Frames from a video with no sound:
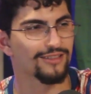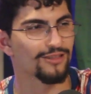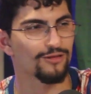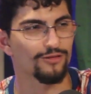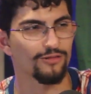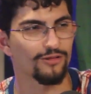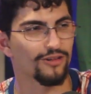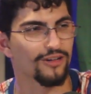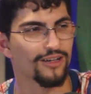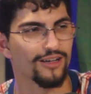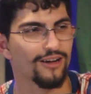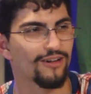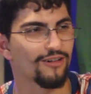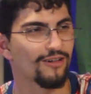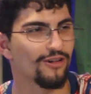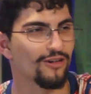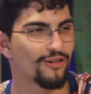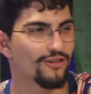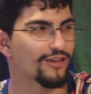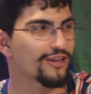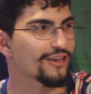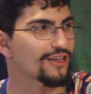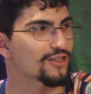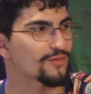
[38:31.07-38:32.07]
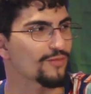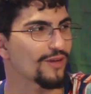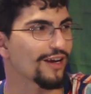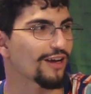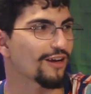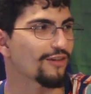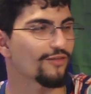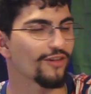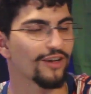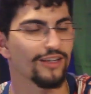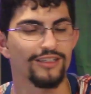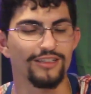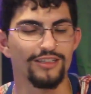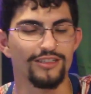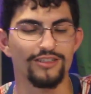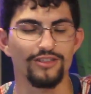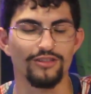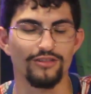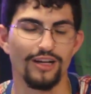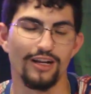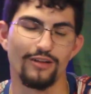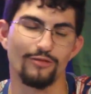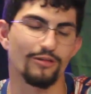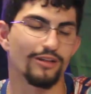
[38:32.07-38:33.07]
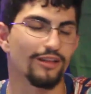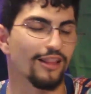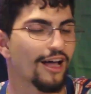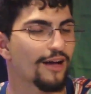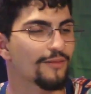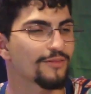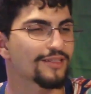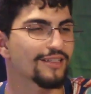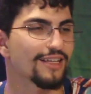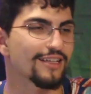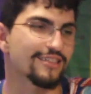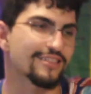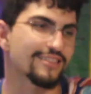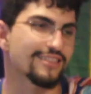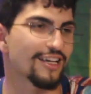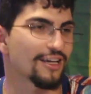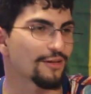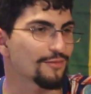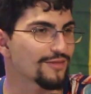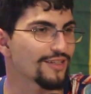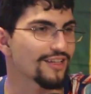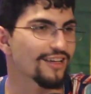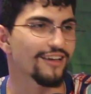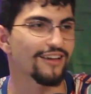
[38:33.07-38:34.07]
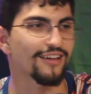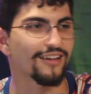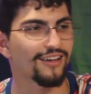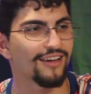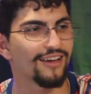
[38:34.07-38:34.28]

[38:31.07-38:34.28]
don't worry, I'll call you guys back if I need you. And I relapsed that same day.